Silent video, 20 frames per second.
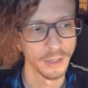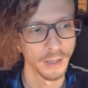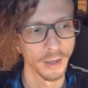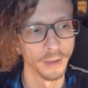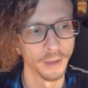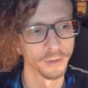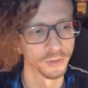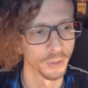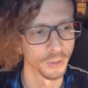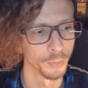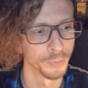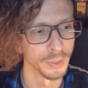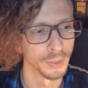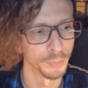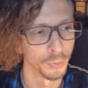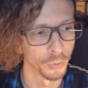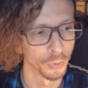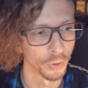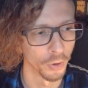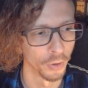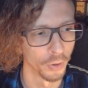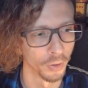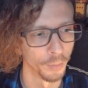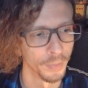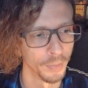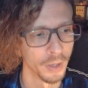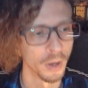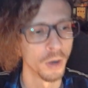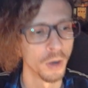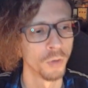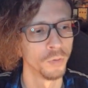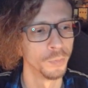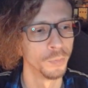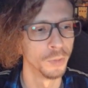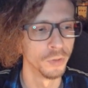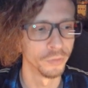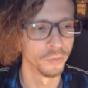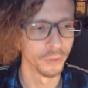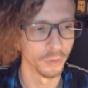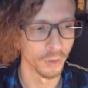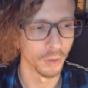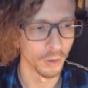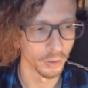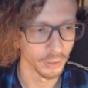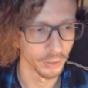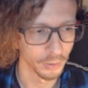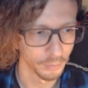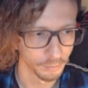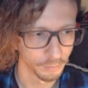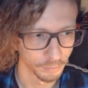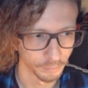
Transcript: as some people call them, remove the login.